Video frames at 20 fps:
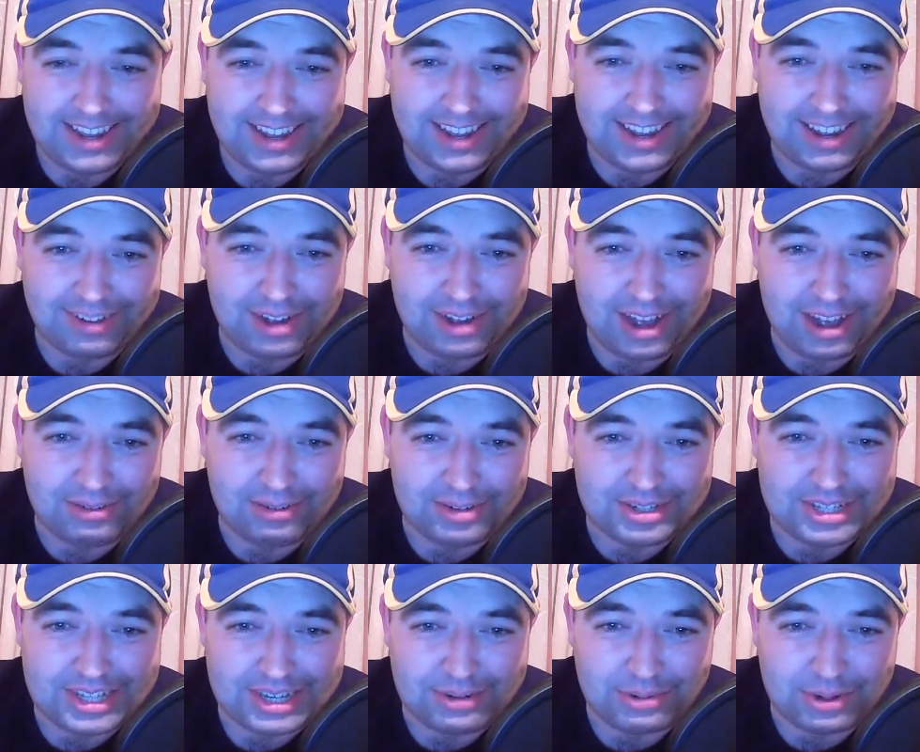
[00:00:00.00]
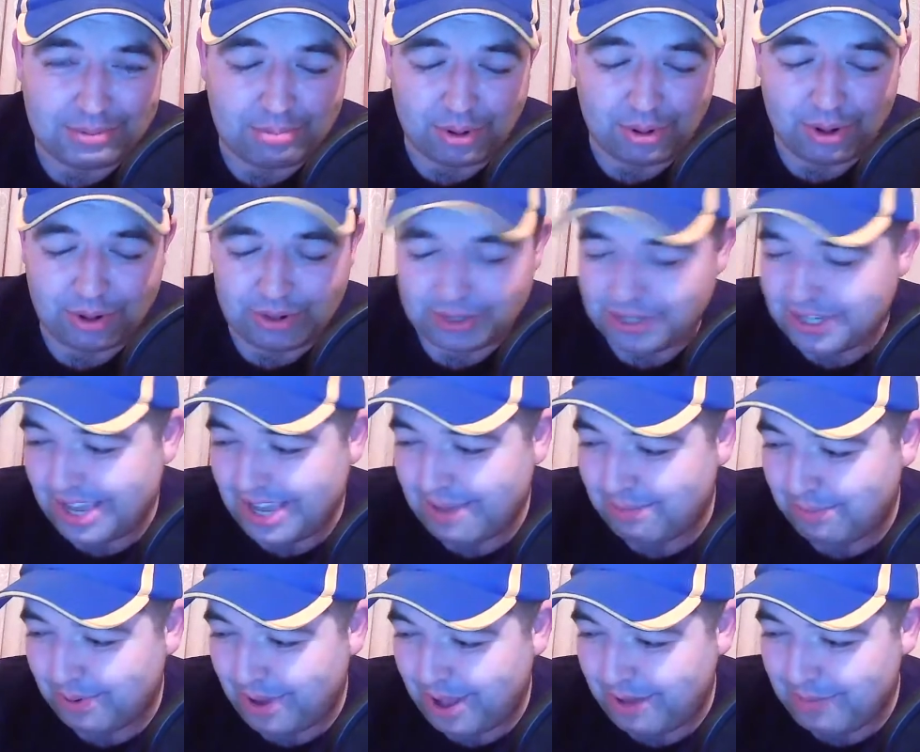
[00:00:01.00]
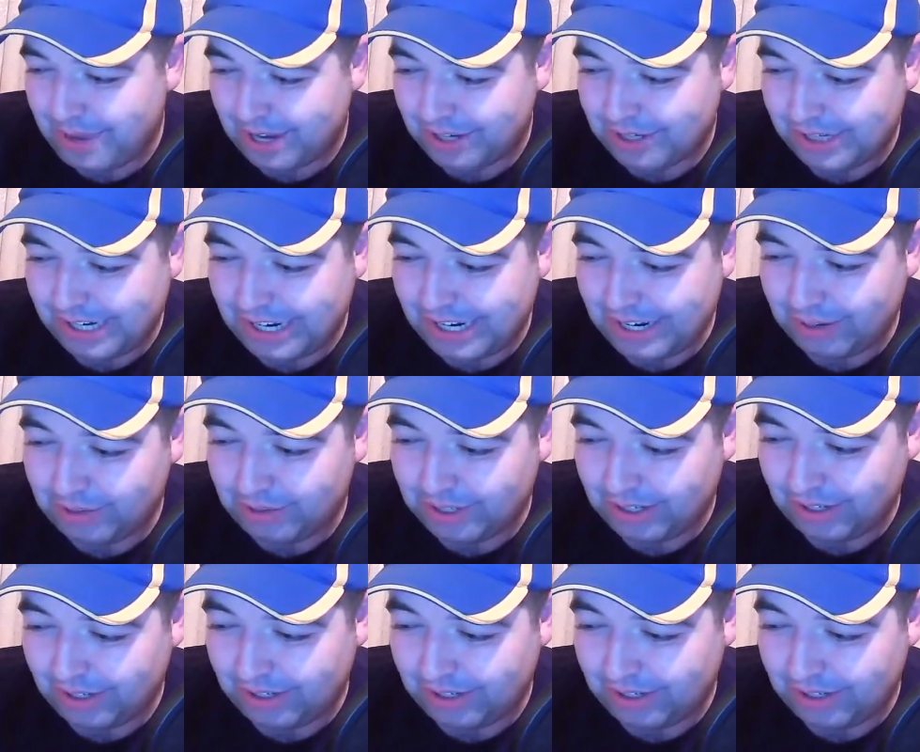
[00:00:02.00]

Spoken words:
Obviously with broker's tip, I'm actually allowed